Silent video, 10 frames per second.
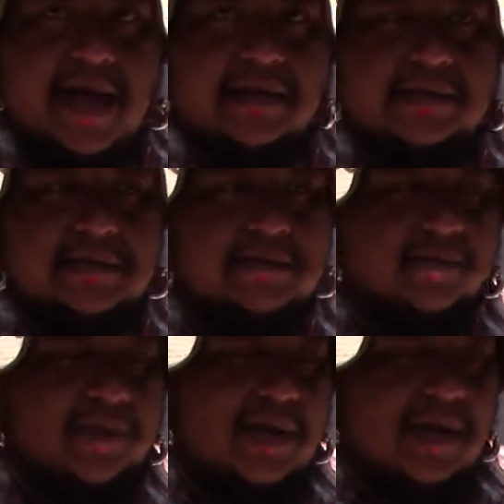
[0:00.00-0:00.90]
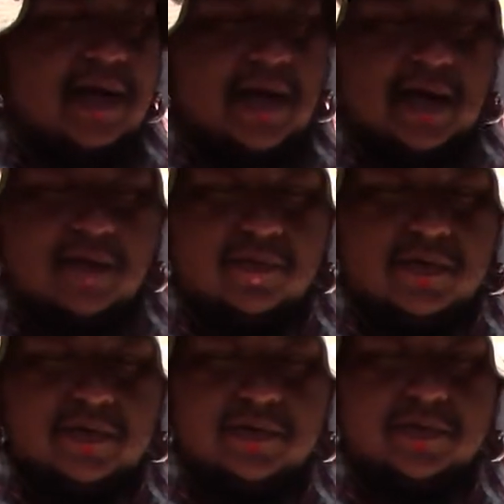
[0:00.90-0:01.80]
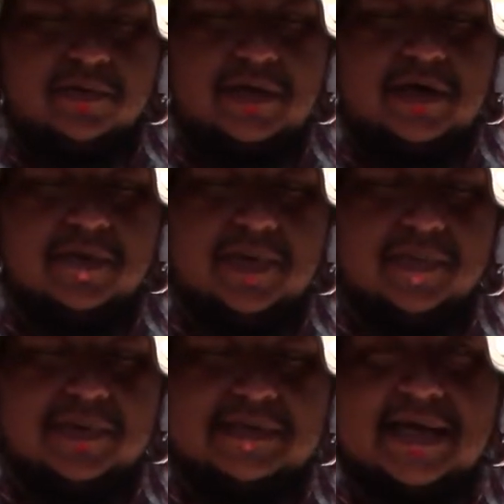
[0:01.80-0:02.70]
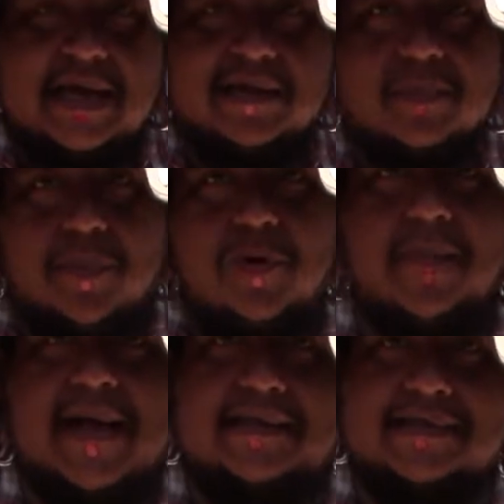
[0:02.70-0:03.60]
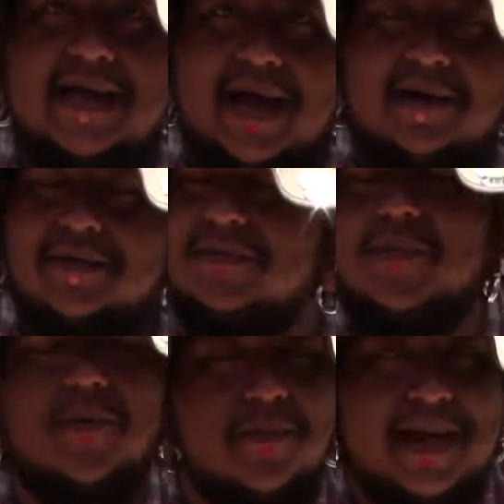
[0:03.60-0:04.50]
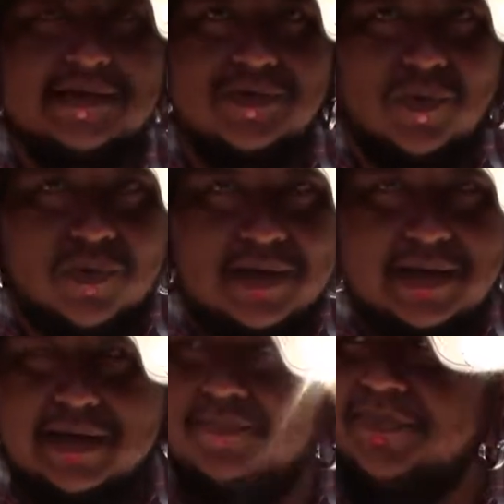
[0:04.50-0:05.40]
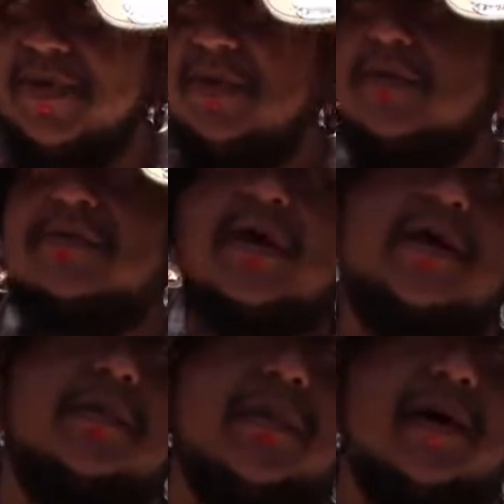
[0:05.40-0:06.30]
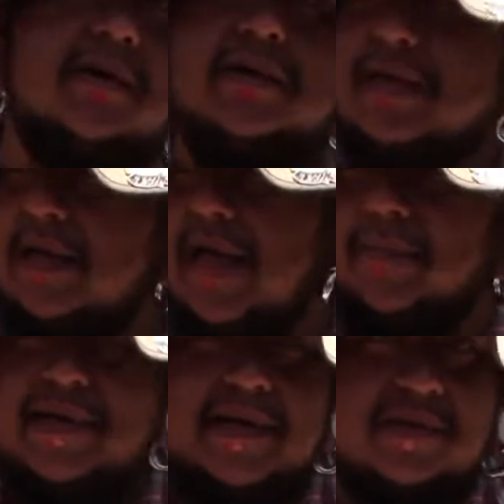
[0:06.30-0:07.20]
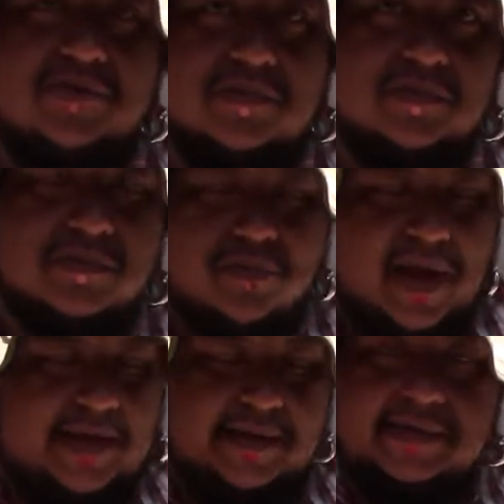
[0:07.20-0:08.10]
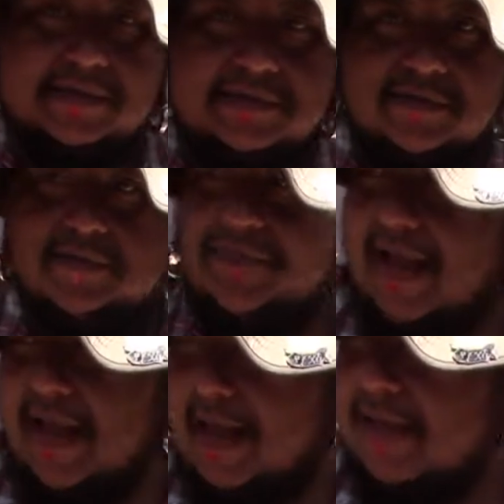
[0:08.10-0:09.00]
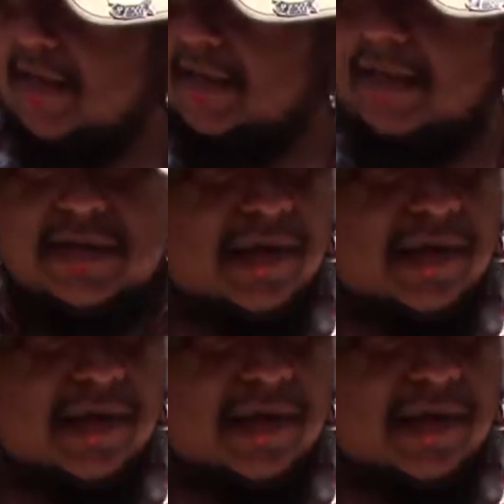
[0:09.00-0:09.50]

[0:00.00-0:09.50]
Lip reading: cactus. And when you hear people say the poor man's orchid, they're talking about Epidendrums radicans. And